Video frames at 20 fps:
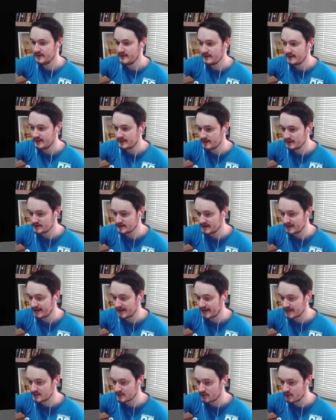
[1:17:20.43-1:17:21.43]
and there's a
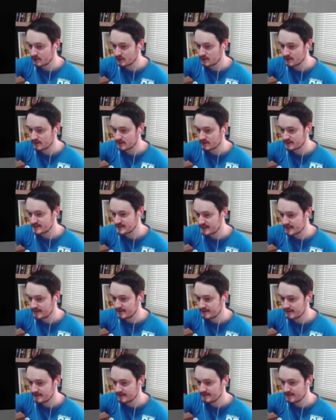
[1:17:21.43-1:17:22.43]
text log
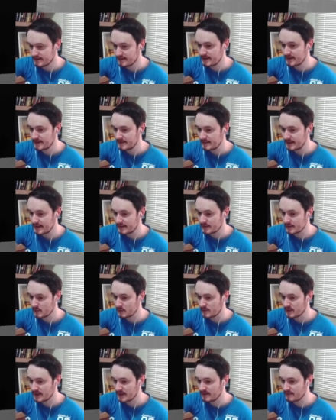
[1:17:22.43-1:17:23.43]
sitting in that little
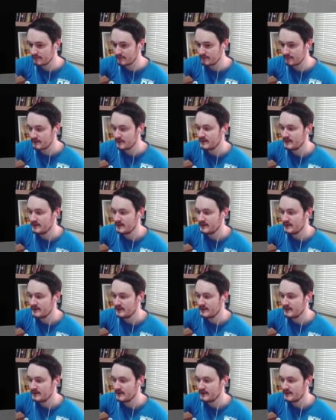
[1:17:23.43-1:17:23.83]
cave.